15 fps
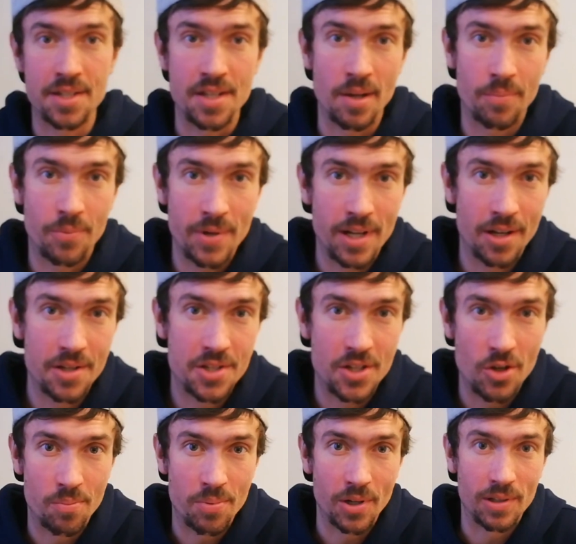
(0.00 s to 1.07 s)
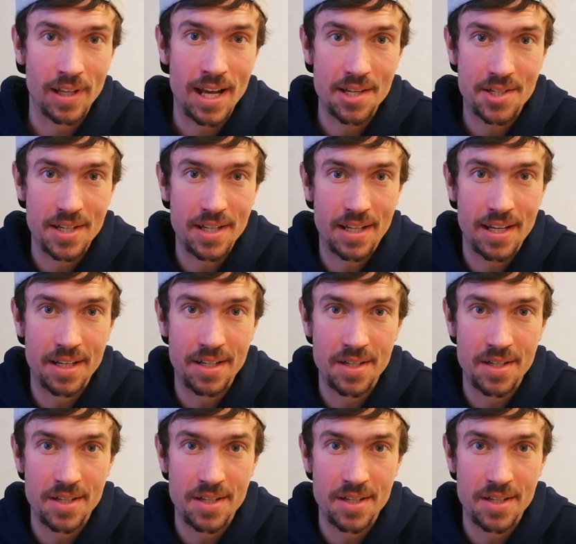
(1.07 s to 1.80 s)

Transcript: Next up, we got a super classic.